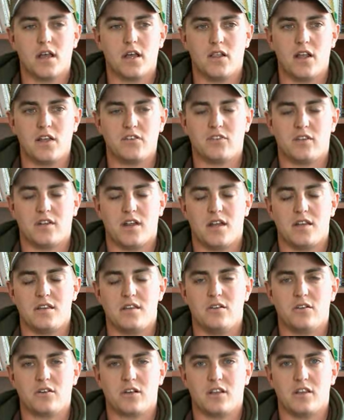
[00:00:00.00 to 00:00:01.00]
less than
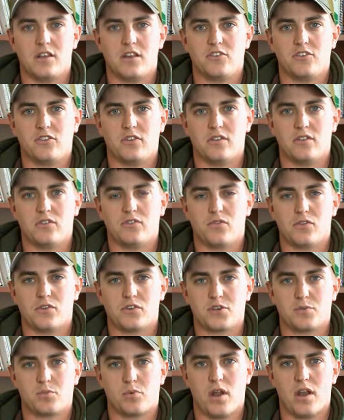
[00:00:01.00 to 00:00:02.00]
ideal conditions for
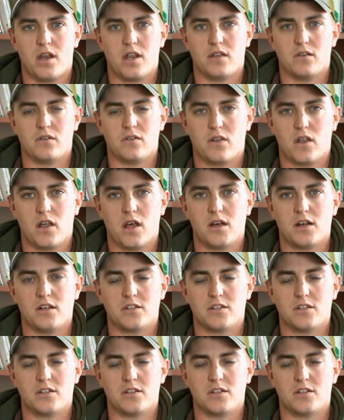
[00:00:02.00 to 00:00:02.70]
spreading,